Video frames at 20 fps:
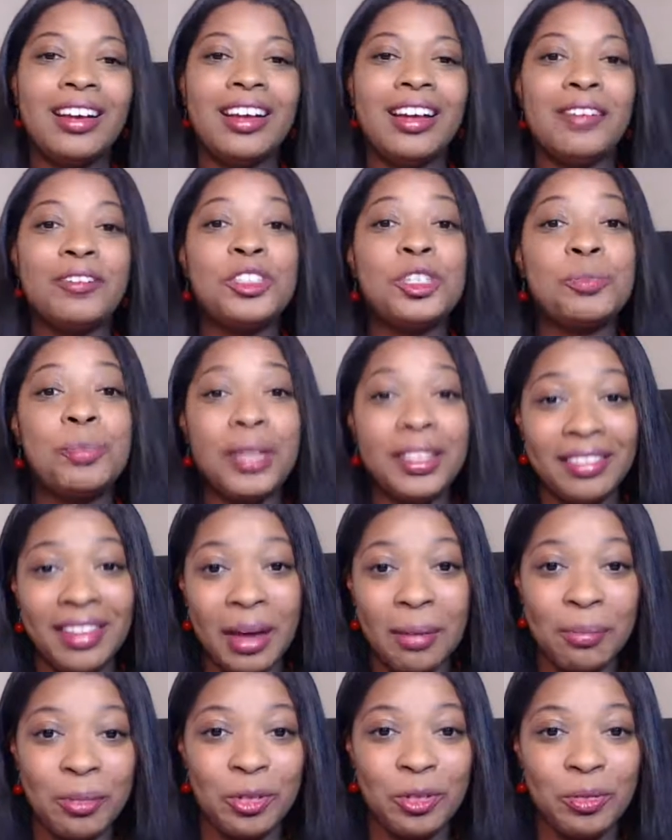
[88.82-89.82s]
of Speak
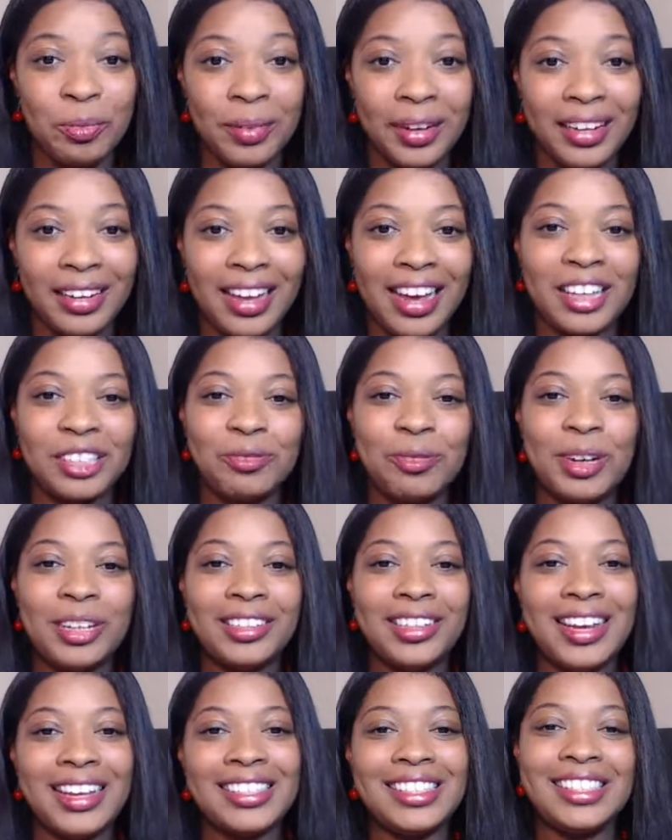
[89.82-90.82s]
That Movement, as
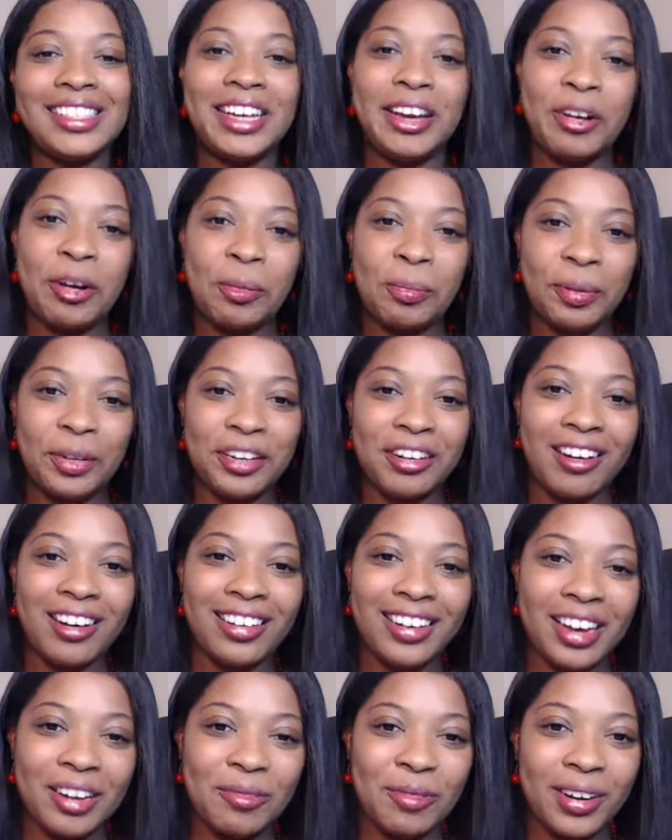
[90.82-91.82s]
well as Tiara PR
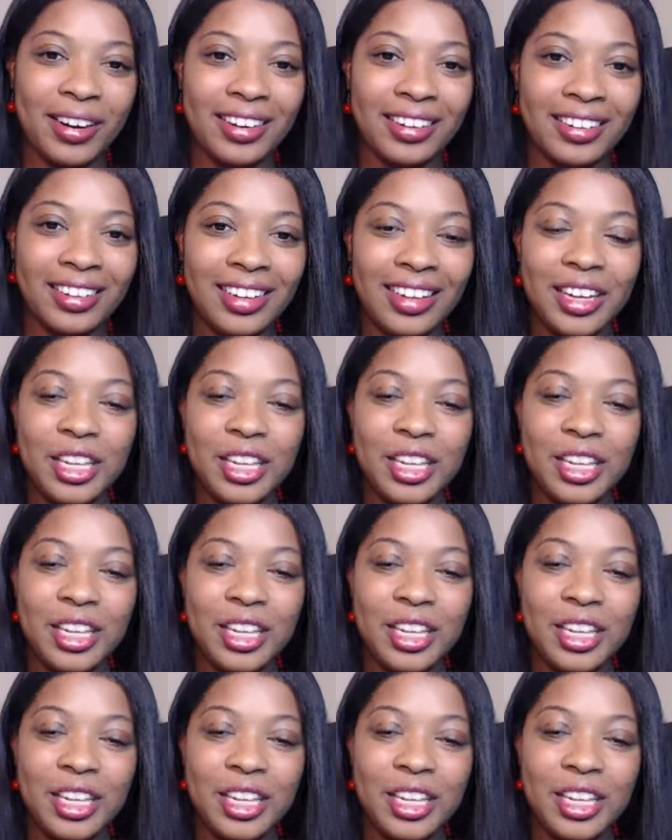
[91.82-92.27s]
Network.